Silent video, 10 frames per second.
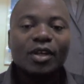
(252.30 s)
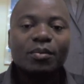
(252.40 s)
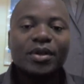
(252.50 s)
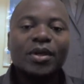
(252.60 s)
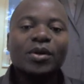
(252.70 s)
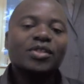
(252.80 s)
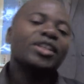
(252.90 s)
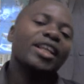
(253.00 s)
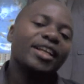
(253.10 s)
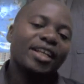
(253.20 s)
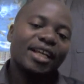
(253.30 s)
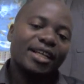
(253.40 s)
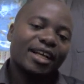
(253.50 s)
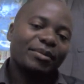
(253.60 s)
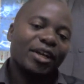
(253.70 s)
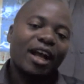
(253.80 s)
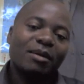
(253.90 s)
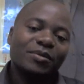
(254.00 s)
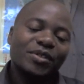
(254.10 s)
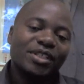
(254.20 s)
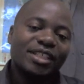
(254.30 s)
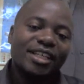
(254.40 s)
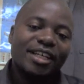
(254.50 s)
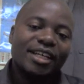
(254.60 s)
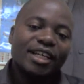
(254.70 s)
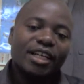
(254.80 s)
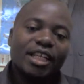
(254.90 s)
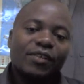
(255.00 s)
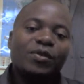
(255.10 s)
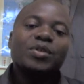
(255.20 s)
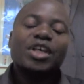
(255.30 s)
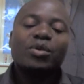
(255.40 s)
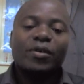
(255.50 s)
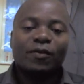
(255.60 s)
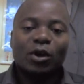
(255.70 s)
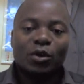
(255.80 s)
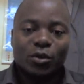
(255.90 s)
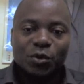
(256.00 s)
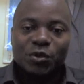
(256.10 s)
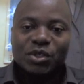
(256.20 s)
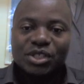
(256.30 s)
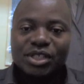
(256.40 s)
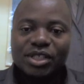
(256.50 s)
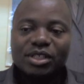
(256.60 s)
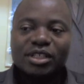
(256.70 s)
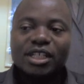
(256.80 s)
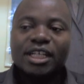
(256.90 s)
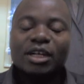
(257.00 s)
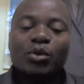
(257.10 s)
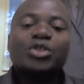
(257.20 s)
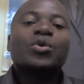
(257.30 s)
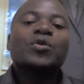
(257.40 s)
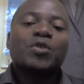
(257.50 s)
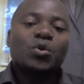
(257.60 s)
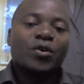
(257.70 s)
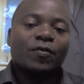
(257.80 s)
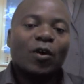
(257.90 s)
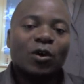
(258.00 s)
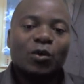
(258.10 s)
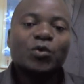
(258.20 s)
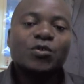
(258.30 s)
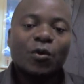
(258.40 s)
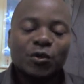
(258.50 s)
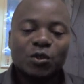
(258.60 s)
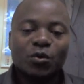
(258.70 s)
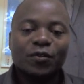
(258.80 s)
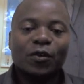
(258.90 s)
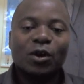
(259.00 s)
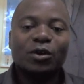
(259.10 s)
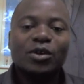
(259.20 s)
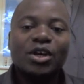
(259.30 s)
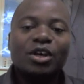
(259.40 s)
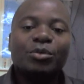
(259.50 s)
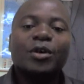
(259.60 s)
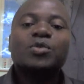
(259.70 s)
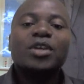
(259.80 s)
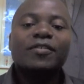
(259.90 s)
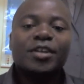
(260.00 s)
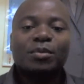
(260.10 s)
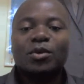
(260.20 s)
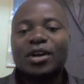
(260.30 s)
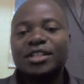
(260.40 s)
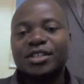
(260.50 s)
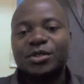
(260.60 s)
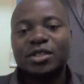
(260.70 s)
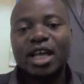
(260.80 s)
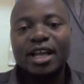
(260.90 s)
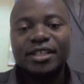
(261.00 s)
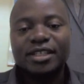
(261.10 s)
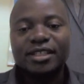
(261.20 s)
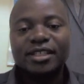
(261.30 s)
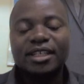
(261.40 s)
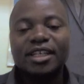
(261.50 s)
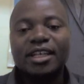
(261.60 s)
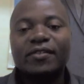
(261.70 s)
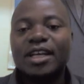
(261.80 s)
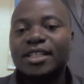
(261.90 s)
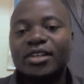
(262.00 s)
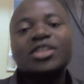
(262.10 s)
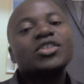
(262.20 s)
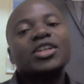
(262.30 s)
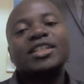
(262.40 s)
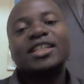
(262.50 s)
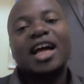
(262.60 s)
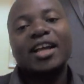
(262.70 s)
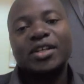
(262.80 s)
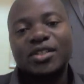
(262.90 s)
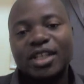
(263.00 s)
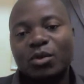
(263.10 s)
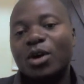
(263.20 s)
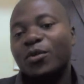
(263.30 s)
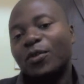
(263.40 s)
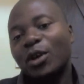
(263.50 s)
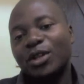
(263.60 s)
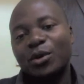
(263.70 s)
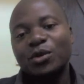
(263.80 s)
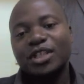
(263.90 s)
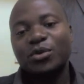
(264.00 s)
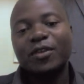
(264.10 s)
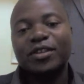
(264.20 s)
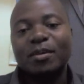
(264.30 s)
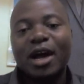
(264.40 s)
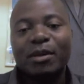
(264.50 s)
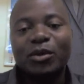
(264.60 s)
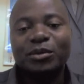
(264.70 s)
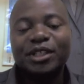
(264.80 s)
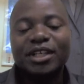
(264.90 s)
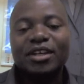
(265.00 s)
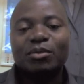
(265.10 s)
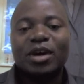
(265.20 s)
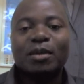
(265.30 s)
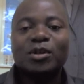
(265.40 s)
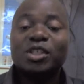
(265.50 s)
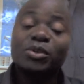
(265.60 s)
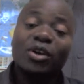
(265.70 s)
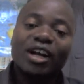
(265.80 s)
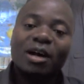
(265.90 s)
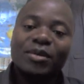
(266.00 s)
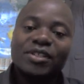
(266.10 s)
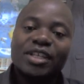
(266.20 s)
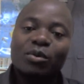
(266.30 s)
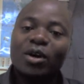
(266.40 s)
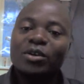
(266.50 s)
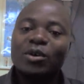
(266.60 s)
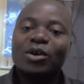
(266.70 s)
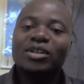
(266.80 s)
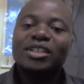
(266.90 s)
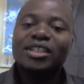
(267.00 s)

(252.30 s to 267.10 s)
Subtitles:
But the question then becomes, if you say we follow rules, which rules do we follow? Whose rules do we follow? Because we live in a pluralistic society. If, as a Christian, I can say, well, we follow the rules that we have in the Bible. But a Muslim is going to come and say, well, no,